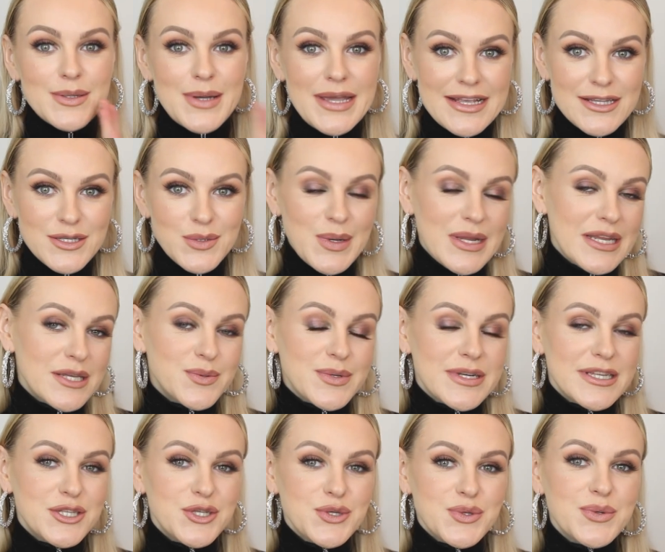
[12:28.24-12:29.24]
So in twenty
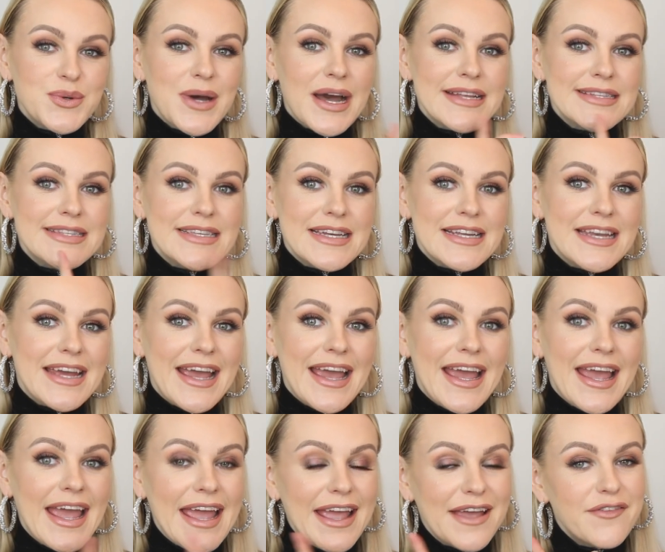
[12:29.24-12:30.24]
twenty-two, I did
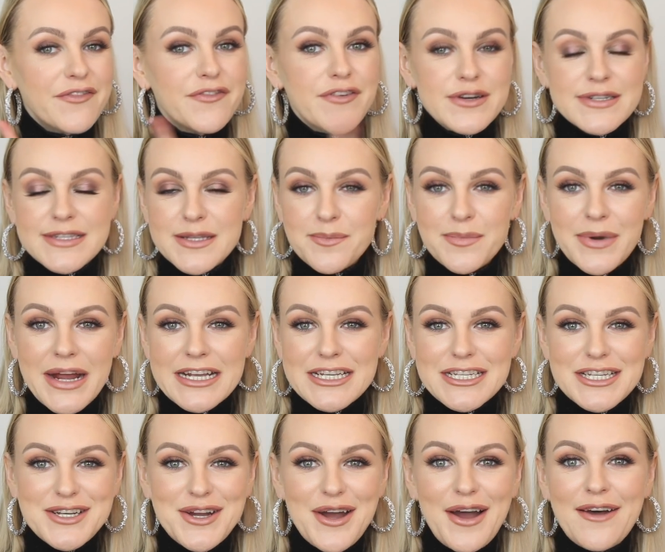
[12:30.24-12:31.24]
a first
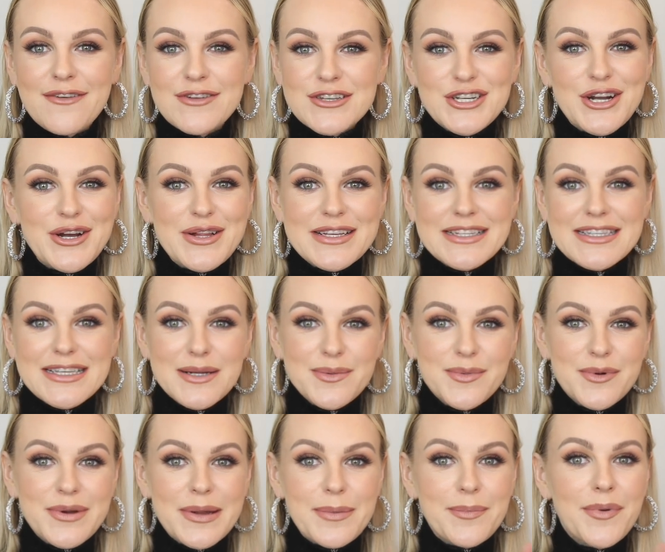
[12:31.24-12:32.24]
impression of Charlotte
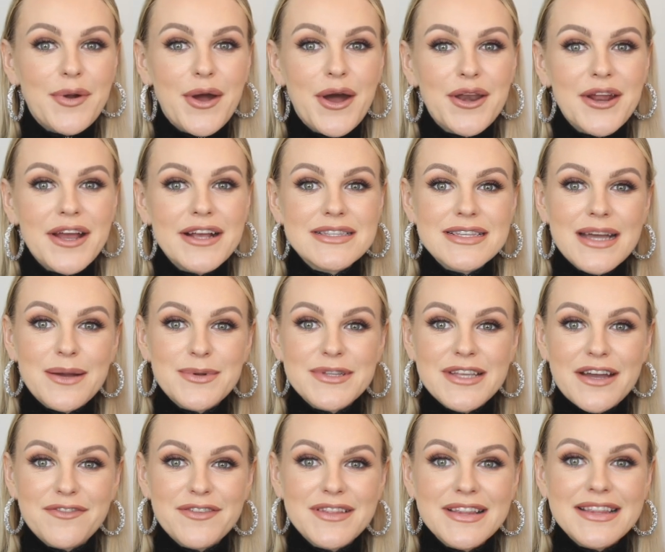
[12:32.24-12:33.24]
Tilbury products. I will
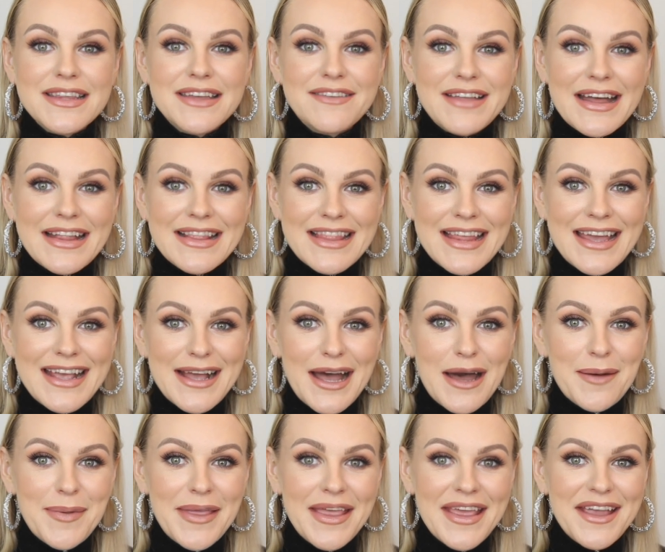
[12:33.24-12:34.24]
definitely leave that link
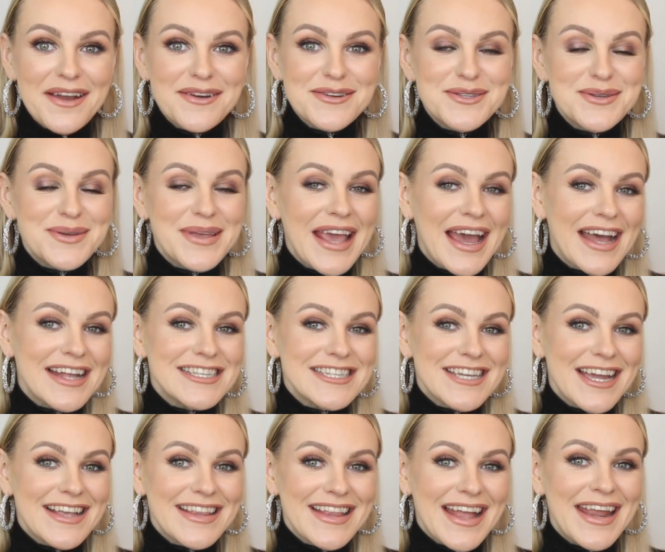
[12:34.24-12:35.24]
up here so you can
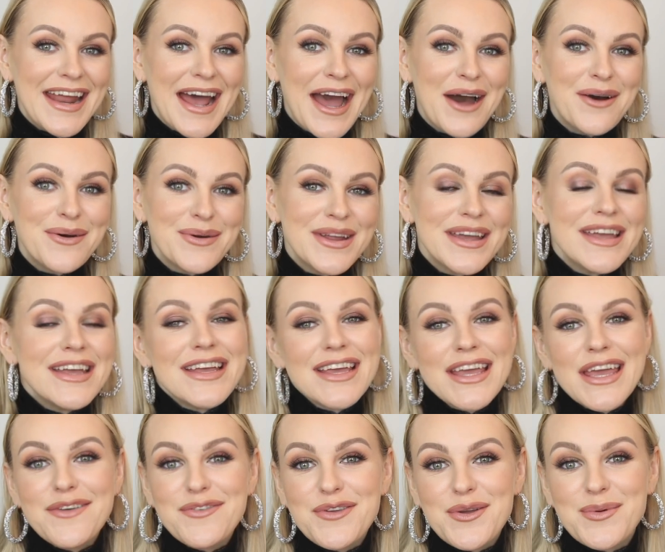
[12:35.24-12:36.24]
check that out
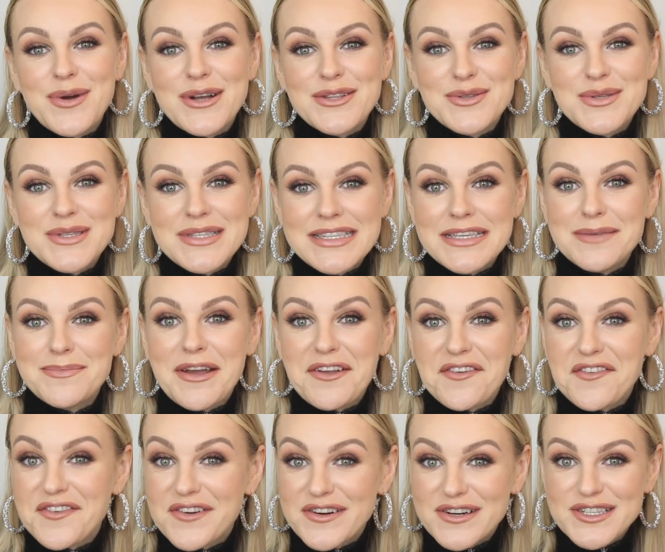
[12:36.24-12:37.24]
if you want to see
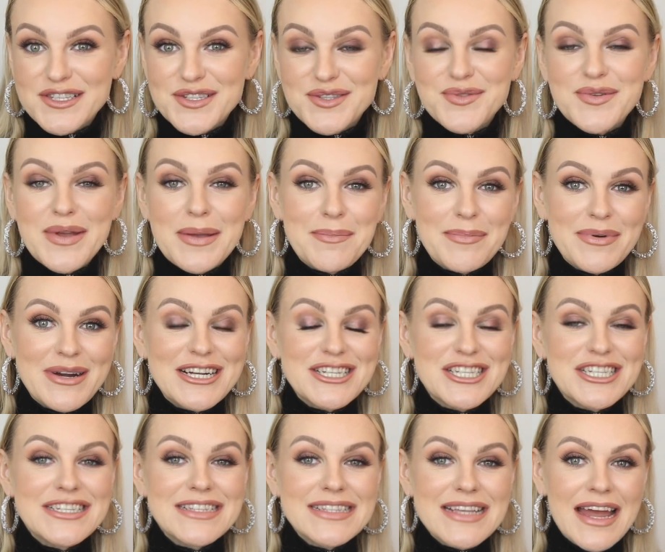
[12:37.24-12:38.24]
my first
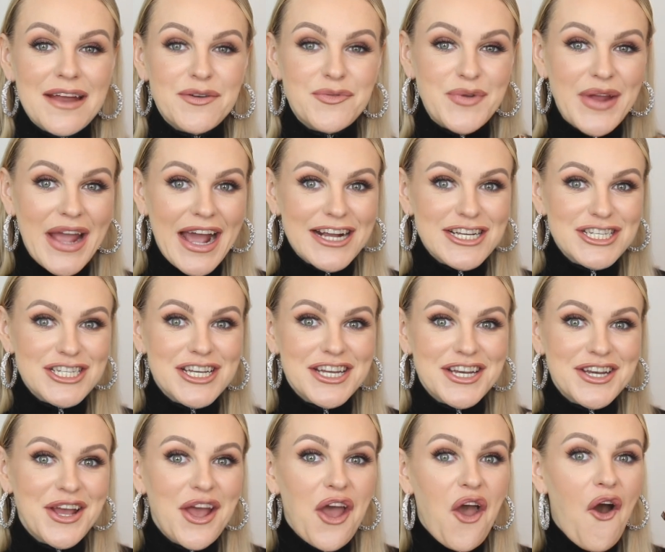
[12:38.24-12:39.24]
impressions and
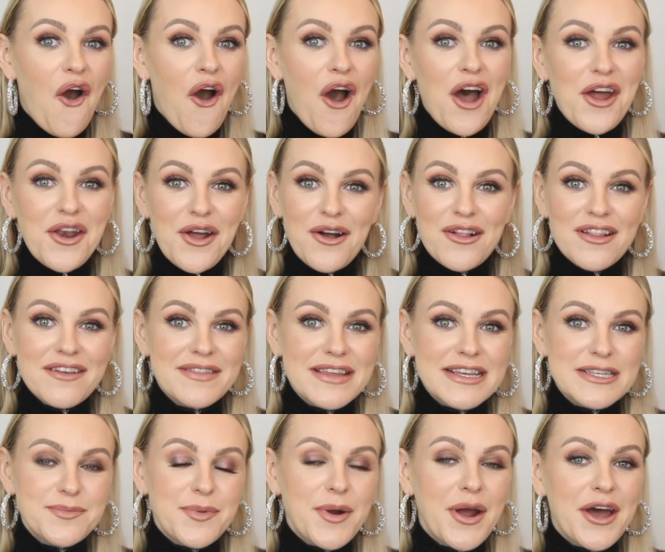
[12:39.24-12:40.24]
reaction on all of
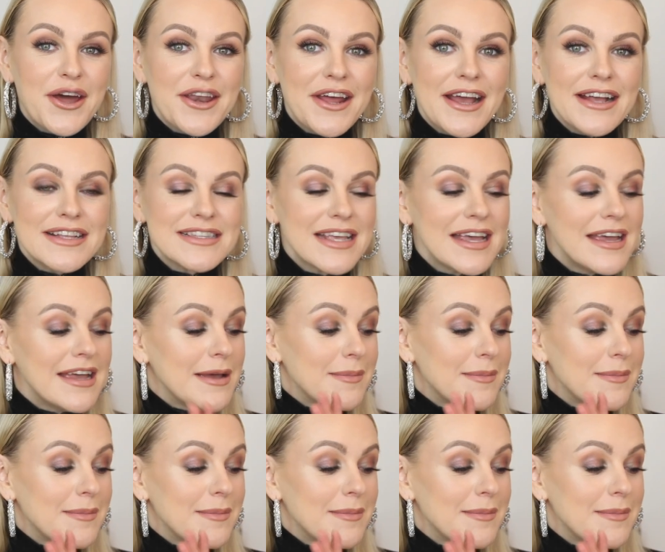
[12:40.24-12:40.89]
these products.